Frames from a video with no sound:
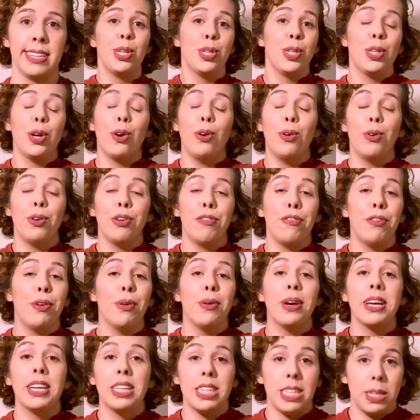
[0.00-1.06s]
So if you
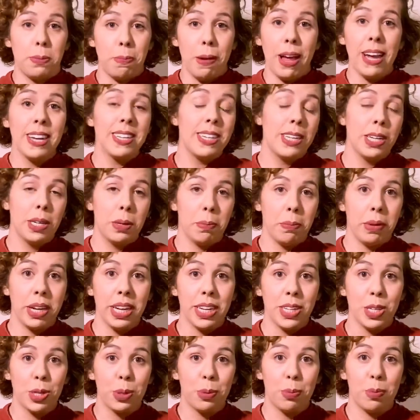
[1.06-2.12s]
expected me
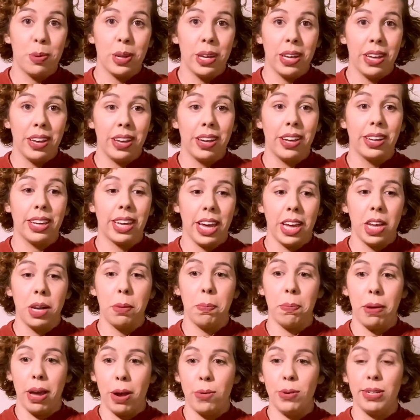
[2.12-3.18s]
to be a Katy
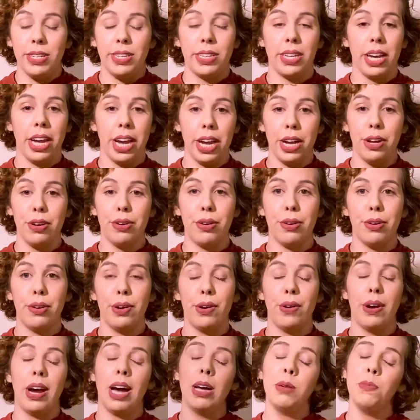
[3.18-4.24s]
Perry's
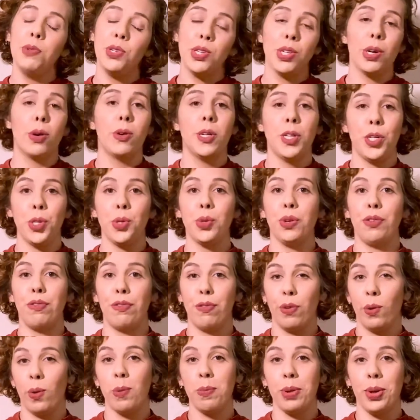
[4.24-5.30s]
hater, I'm sorry to
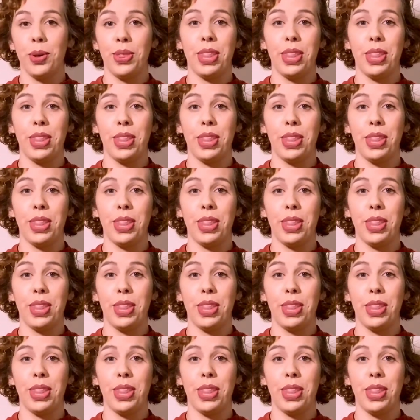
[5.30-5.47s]
inform you